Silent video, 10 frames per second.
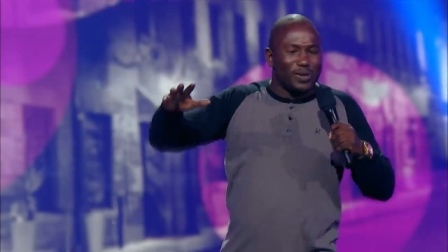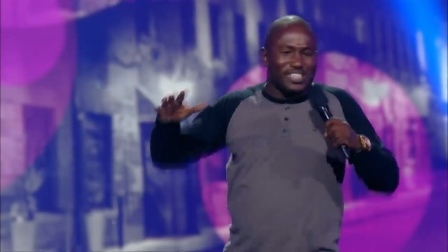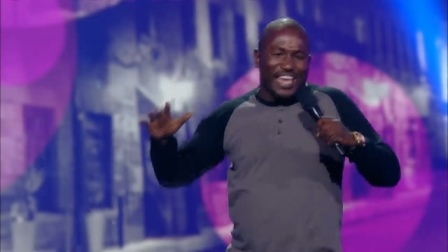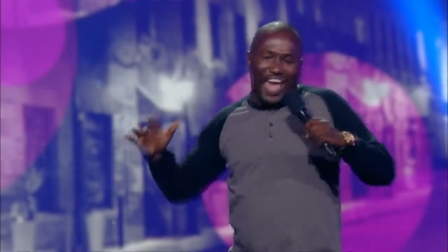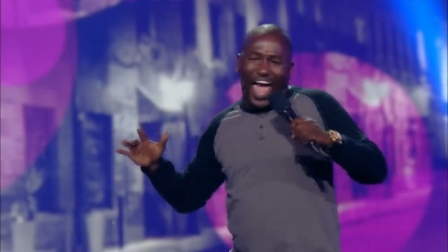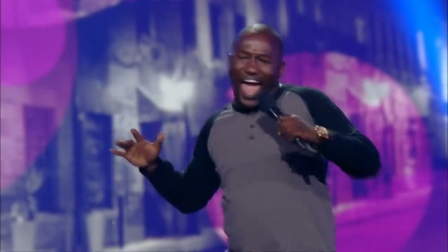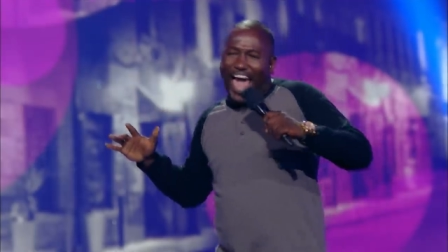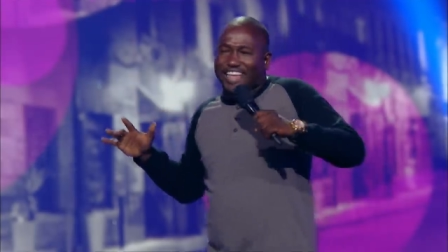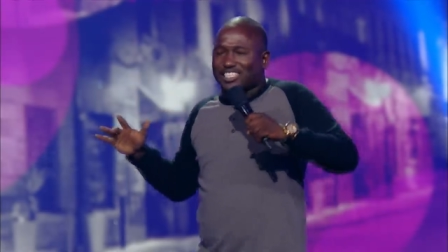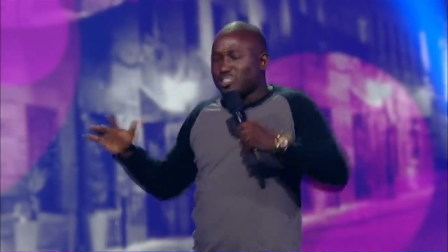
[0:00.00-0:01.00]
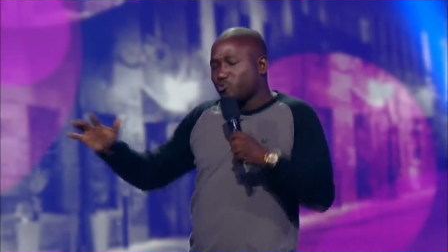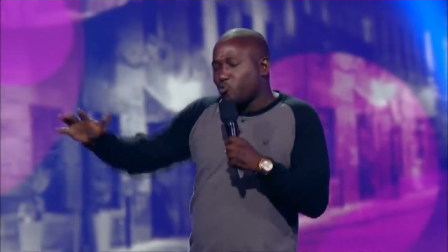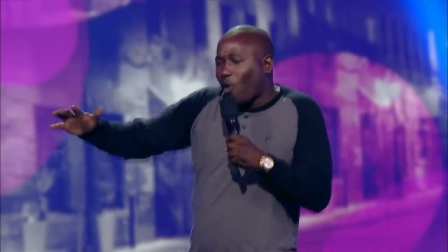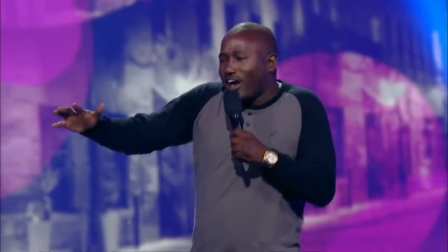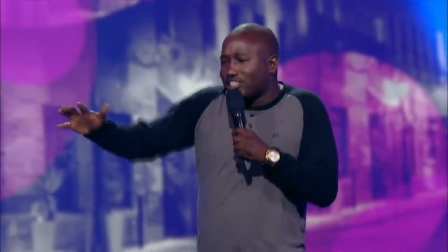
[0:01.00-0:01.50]
but they acted
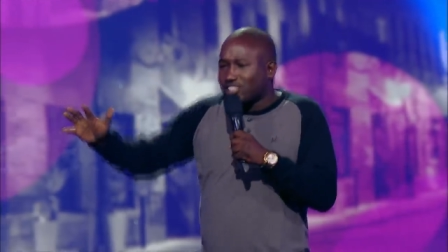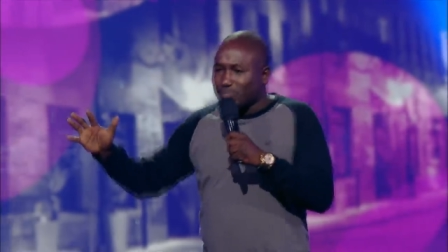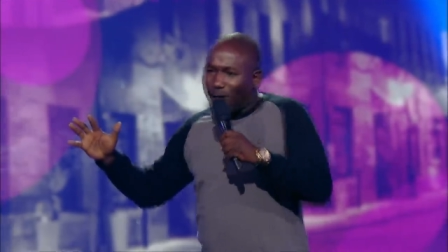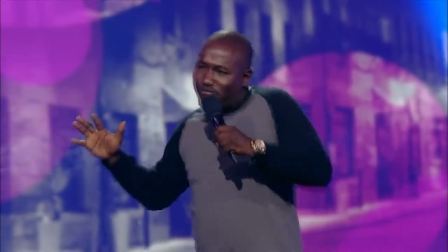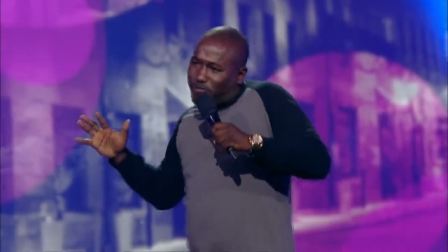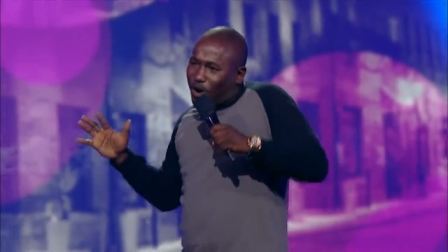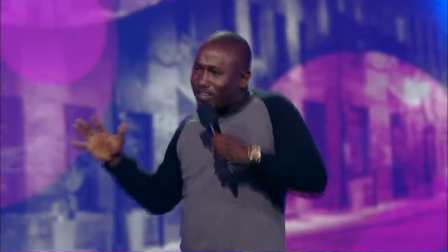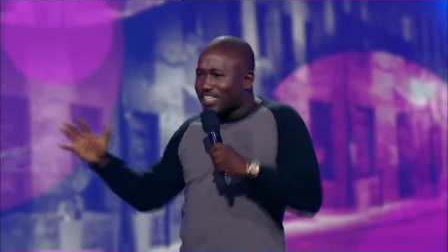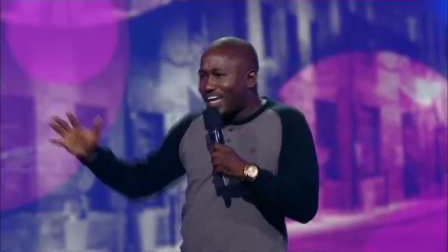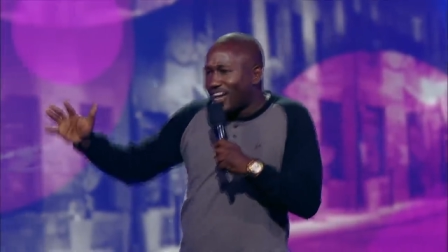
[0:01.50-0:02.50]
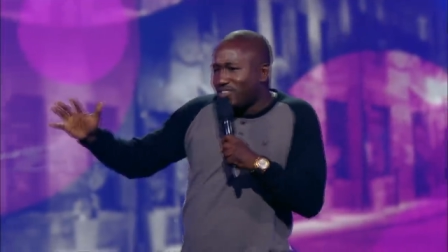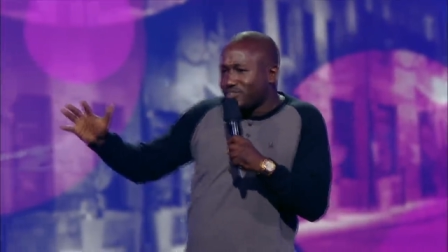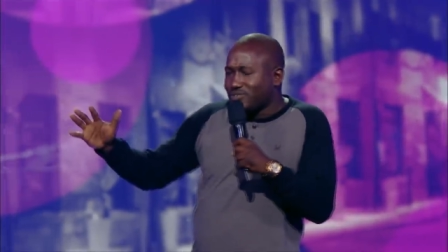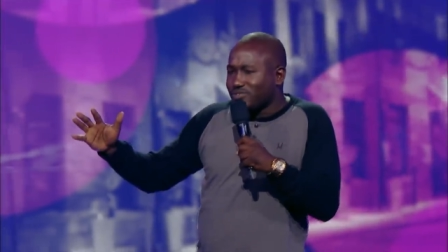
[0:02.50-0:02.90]
right into my fart cloud.